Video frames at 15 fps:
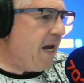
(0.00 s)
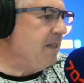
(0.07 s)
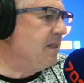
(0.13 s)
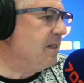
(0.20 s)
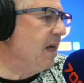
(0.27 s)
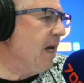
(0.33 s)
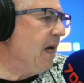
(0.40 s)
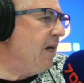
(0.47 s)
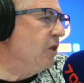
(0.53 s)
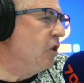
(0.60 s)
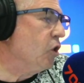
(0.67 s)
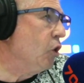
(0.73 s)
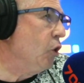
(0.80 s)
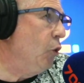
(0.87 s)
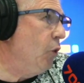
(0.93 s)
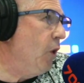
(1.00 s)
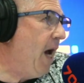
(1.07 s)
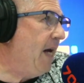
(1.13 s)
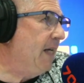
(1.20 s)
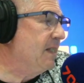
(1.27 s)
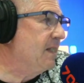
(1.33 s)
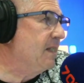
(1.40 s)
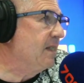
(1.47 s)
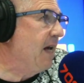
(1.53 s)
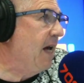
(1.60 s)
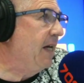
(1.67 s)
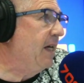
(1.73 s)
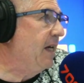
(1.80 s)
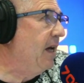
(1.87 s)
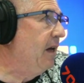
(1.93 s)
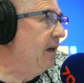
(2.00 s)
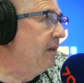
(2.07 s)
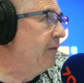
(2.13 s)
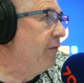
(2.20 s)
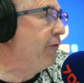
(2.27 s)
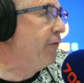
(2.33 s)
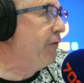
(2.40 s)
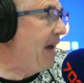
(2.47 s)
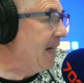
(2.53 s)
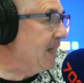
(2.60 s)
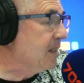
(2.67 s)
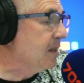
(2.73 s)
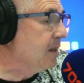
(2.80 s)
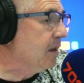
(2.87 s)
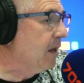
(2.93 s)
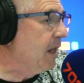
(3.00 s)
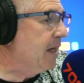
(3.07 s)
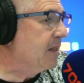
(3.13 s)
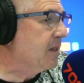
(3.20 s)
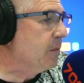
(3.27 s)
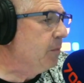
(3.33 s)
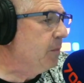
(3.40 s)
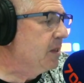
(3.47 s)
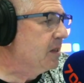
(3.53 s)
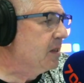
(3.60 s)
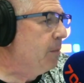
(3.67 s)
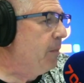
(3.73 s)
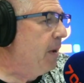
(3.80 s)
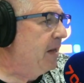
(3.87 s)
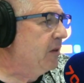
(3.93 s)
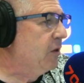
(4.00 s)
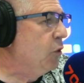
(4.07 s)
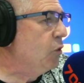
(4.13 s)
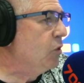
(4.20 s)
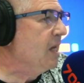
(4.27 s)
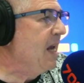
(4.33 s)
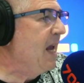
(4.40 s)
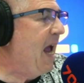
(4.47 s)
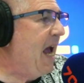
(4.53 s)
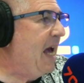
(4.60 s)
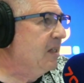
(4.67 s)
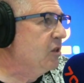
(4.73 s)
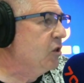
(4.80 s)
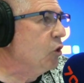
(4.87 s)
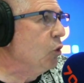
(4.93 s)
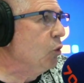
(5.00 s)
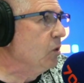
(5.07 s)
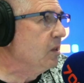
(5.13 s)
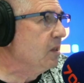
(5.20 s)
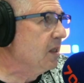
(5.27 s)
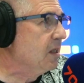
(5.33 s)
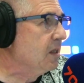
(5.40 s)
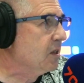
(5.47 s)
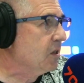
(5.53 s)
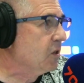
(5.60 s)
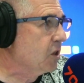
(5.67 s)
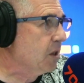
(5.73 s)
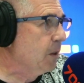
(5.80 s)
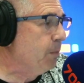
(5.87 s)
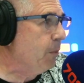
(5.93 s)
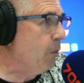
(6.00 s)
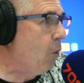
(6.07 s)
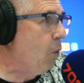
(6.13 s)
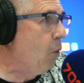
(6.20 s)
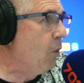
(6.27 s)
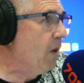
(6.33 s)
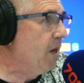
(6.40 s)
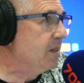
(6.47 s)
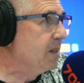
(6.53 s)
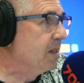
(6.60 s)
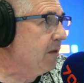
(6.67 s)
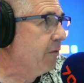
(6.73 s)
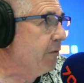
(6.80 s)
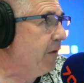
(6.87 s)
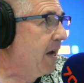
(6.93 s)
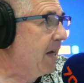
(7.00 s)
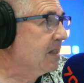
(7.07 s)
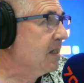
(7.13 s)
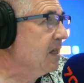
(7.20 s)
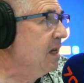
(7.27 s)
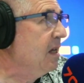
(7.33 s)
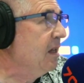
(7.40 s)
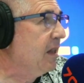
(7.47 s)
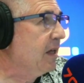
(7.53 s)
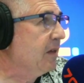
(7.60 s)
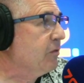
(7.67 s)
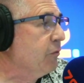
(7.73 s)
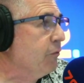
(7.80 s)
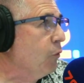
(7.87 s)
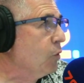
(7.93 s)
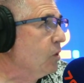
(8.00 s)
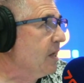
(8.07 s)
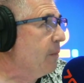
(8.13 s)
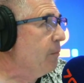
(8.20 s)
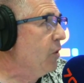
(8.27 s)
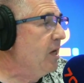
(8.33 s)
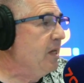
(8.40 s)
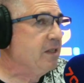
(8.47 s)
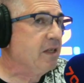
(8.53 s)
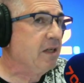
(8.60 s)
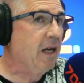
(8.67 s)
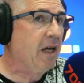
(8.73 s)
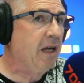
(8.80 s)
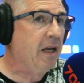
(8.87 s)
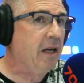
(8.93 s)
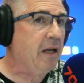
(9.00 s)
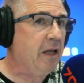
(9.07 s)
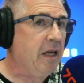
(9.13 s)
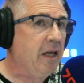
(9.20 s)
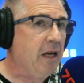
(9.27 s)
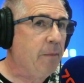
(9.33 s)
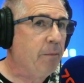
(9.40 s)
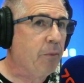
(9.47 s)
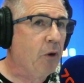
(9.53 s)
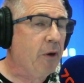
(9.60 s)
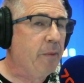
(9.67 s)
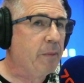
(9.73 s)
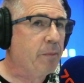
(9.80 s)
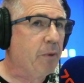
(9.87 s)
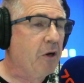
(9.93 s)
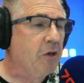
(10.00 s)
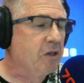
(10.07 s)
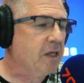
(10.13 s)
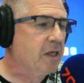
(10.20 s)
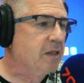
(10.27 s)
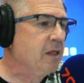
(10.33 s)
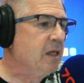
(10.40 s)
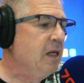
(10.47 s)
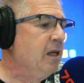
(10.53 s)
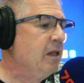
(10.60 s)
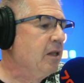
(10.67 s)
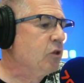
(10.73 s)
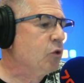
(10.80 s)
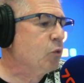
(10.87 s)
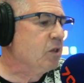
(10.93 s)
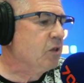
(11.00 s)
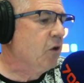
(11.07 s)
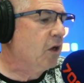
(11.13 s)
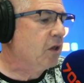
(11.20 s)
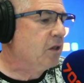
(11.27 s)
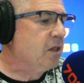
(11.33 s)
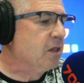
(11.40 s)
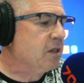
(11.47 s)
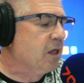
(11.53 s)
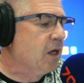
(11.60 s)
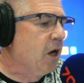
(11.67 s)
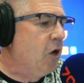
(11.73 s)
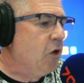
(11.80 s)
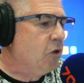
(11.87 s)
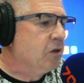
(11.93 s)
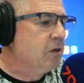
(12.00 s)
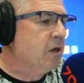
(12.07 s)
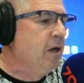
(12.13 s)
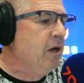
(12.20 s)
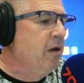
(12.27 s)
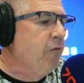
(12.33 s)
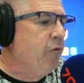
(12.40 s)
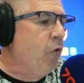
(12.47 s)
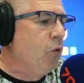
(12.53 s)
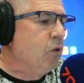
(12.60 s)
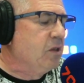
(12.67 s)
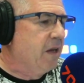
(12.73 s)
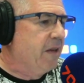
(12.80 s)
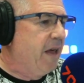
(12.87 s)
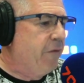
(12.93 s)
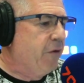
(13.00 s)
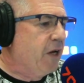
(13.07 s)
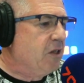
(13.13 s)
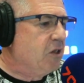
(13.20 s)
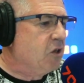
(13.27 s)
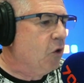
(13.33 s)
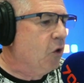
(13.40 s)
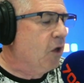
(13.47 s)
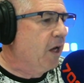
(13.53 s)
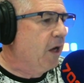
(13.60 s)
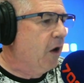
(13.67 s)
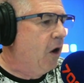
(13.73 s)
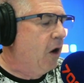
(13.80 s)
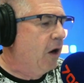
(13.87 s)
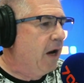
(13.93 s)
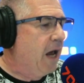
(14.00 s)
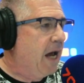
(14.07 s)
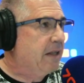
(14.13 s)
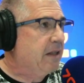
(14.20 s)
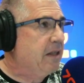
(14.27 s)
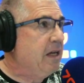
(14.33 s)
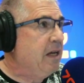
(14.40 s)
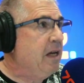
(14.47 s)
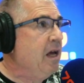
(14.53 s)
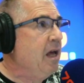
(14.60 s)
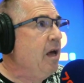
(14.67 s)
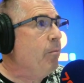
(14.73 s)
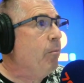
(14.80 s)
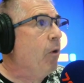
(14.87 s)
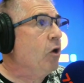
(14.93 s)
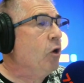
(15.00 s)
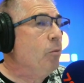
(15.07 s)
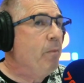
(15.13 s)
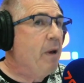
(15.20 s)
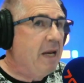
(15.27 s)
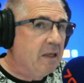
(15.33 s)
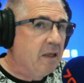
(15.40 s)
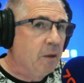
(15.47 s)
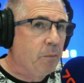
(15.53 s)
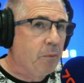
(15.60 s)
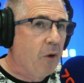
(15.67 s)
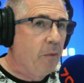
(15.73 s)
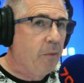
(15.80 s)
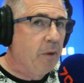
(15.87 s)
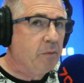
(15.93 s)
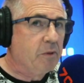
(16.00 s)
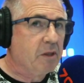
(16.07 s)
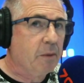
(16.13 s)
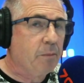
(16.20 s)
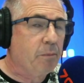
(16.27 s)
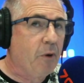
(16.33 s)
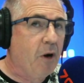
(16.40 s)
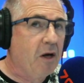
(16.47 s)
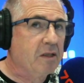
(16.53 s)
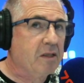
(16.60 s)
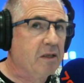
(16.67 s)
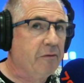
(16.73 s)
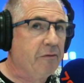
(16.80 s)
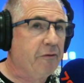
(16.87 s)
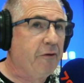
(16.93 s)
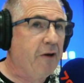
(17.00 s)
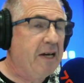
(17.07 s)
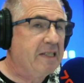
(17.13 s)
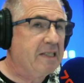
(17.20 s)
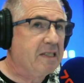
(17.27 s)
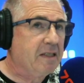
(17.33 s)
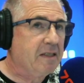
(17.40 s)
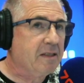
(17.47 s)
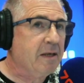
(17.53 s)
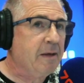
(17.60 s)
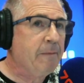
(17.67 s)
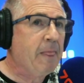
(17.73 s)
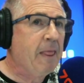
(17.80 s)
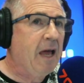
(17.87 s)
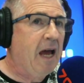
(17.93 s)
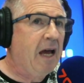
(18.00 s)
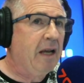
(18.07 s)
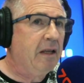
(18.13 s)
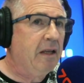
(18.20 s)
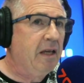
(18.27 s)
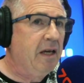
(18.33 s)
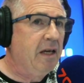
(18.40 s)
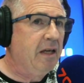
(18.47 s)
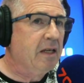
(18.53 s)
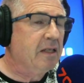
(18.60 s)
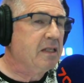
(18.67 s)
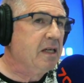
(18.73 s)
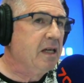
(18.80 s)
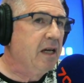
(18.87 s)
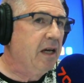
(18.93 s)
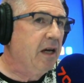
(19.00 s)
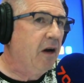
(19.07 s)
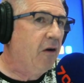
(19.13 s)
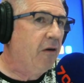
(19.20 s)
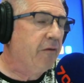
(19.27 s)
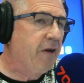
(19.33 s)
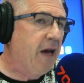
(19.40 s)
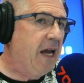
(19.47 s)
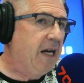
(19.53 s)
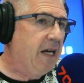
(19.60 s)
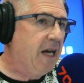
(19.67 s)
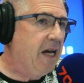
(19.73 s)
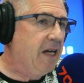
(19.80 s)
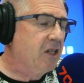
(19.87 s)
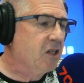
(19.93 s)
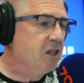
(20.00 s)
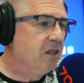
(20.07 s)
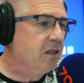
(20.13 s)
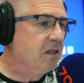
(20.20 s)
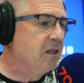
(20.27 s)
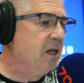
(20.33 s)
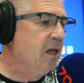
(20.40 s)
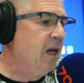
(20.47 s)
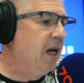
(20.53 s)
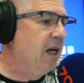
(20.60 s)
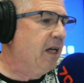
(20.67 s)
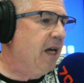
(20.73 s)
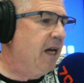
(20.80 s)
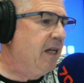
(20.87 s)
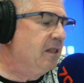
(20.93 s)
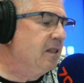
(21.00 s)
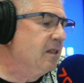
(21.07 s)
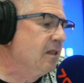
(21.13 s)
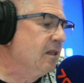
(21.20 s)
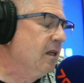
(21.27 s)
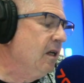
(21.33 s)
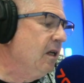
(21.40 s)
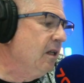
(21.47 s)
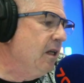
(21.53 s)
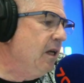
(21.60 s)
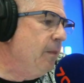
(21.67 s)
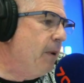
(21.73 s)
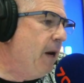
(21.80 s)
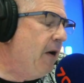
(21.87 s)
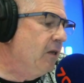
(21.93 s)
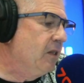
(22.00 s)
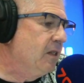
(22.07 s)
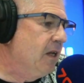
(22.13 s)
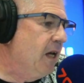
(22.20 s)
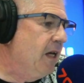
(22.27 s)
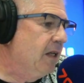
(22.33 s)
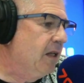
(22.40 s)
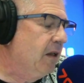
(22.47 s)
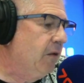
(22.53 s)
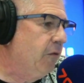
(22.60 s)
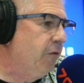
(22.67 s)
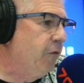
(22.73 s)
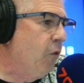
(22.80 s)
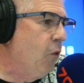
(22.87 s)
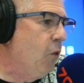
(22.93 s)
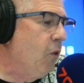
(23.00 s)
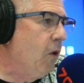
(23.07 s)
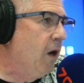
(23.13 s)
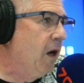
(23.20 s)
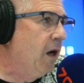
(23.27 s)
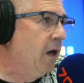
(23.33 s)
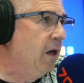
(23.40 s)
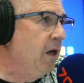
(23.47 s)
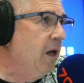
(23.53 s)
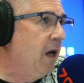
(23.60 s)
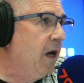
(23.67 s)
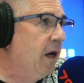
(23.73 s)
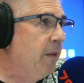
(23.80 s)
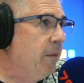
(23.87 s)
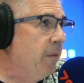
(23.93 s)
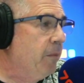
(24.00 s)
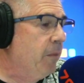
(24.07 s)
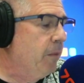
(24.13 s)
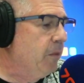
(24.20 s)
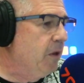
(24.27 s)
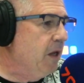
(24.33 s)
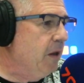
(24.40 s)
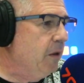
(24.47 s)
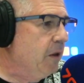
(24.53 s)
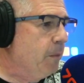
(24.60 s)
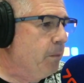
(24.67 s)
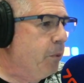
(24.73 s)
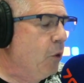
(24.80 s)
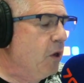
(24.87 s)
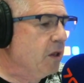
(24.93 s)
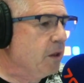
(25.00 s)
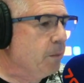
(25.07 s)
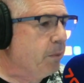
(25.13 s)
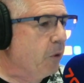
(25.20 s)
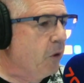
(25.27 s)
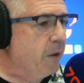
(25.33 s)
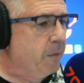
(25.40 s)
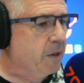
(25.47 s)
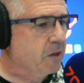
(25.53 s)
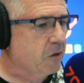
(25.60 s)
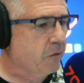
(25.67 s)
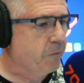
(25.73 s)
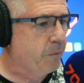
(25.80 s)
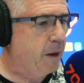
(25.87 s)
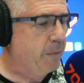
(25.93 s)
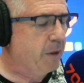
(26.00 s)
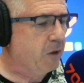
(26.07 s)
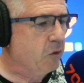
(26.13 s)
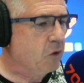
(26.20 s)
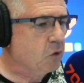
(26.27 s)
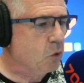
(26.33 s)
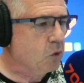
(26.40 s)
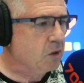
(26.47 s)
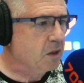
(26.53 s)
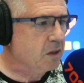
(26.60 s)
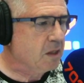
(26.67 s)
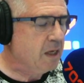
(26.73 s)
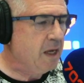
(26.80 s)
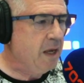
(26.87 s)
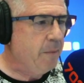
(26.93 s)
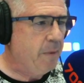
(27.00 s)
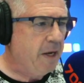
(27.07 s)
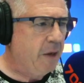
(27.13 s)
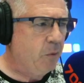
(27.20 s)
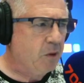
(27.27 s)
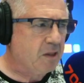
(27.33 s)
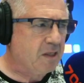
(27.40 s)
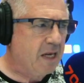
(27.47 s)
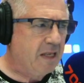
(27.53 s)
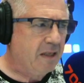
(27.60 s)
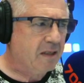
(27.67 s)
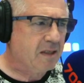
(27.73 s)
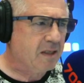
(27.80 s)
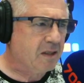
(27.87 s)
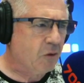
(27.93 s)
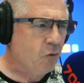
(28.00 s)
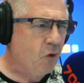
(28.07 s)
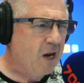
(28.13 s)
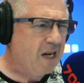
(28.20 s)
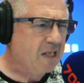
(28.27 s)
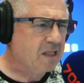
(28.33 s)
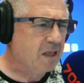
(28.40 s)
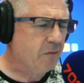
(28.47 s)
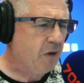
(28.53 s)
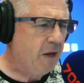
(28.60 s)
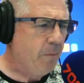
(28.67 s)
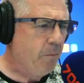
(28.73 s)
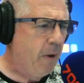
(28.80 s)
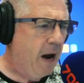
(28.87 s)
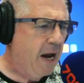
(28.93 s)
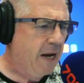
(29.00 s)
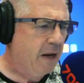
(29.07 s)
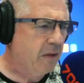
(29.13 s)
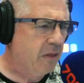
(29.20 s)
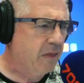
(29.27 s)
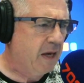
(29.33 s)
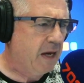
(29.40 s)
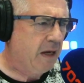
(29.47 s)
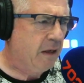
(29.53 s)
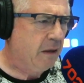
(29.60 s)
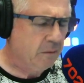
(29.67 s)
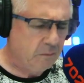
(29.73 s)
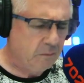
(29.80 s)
Is the issue at stake here the fact that Mr. Matthews has dual citizenship, or is it the fact that for some reason in the employment process this was not disclosed? For South Africans looking on at the monumental problems that PRASA faces and the litany of allegations against the parastatal for uh, uh, the, the poor deployment of public resources, many would say this is a relatively minor thing.